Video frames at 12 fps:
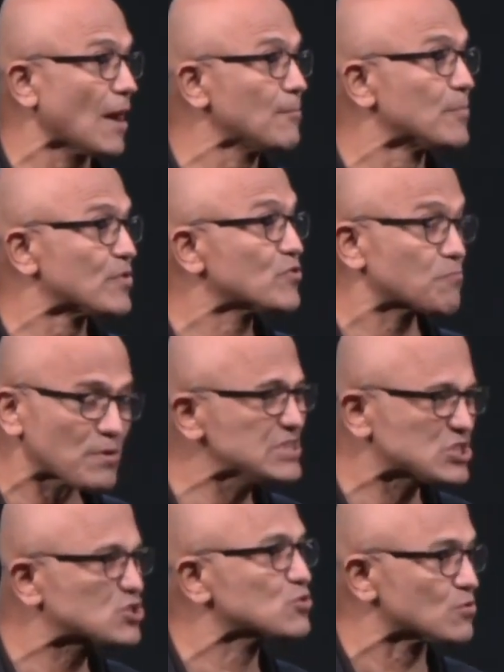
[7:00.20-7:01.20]
numbers pretty
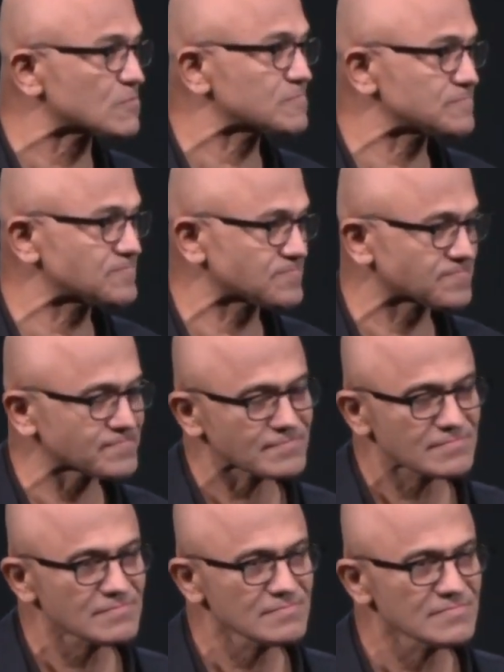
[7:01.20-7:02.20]
soon.
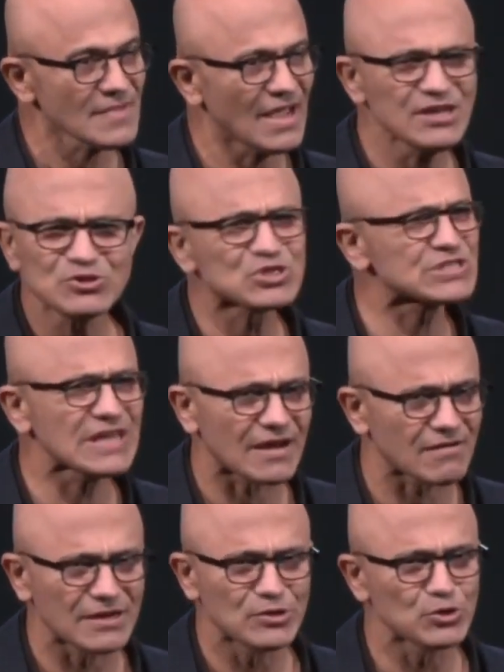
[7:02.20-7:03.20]
And you see
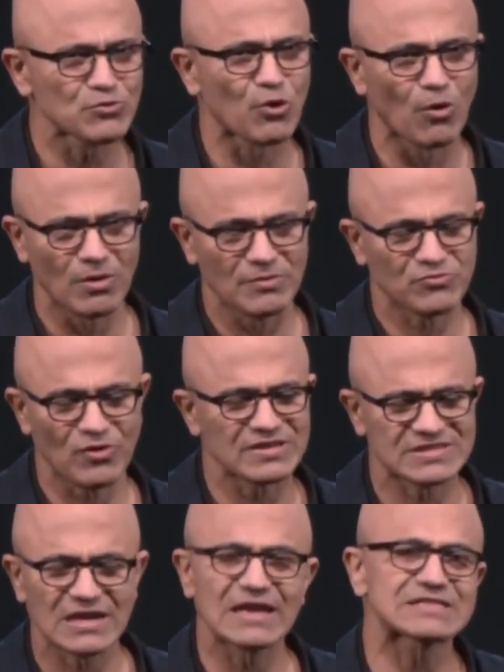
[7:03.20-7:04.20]
it. So I
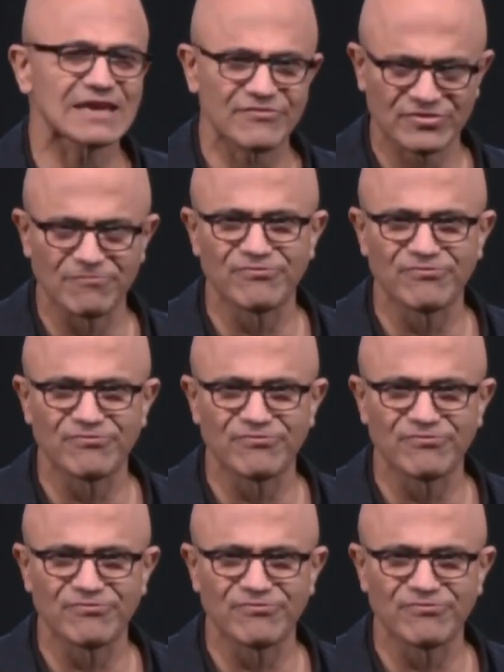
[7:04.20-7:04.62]
said, let's have some